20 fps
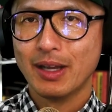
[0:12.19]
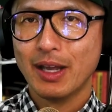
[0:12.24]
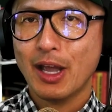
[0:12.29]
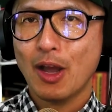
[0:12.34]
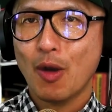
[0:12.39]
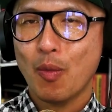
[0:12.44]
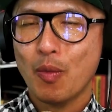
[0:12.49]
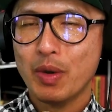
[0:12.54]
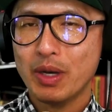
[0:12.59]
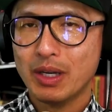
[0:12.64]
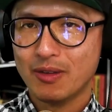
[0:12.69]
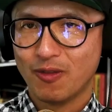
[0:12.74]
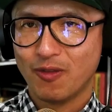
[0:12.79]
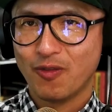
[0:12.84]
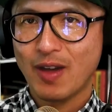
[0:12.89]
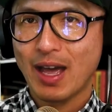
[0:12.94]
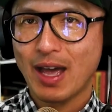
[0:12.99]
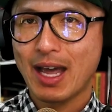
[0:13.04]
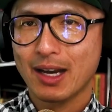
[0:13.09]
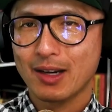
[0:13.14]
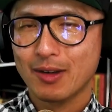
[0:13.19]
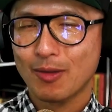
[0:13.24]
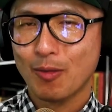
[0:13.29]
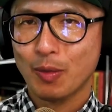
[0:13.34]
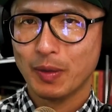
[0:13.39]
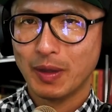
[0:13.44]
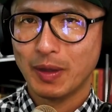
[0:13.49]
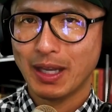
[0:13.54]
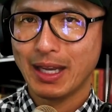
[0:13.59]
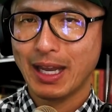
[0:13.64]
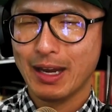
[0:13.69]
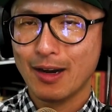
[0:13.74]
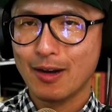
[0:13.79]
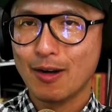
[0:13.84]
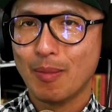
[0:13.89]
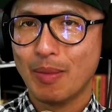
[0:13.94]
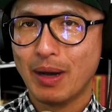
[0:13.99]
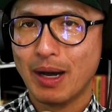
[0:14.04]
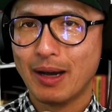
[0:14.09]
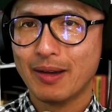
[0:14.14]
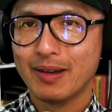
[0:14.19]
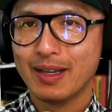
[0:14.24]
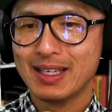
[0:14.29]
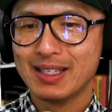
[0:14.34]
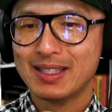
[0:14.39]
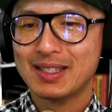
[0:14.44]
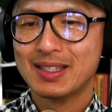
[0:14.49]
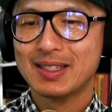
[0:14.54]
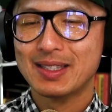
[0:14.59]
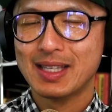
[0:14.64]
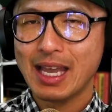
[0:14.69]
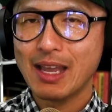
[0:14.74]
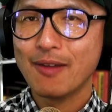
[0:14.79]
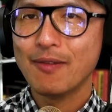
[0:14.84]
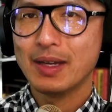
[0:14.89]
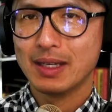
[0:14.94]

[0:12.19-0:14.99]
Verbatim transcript: When in fact, what they care about is saving